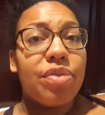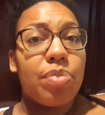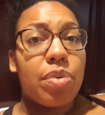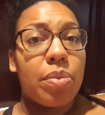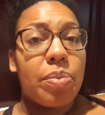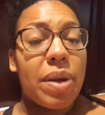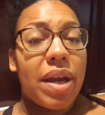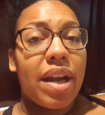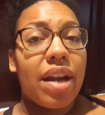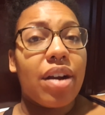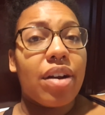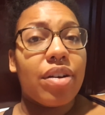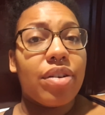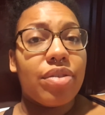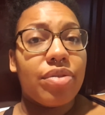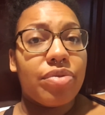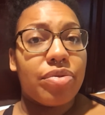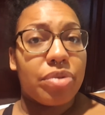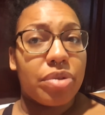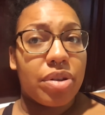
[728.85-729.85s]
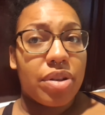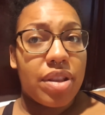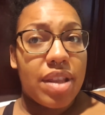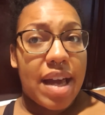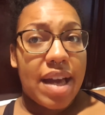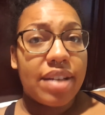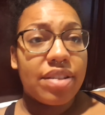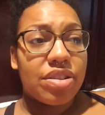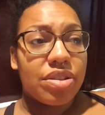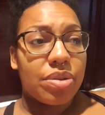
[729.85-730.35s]
of prepared for
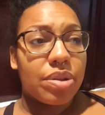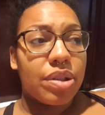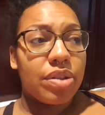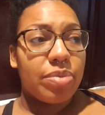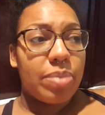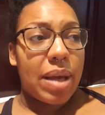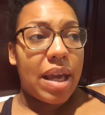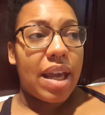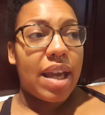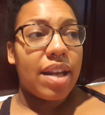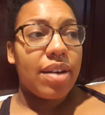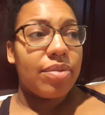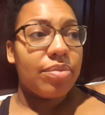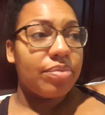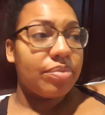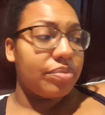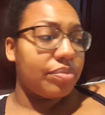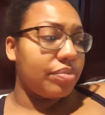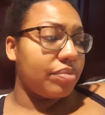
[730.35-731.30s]
that sort of pain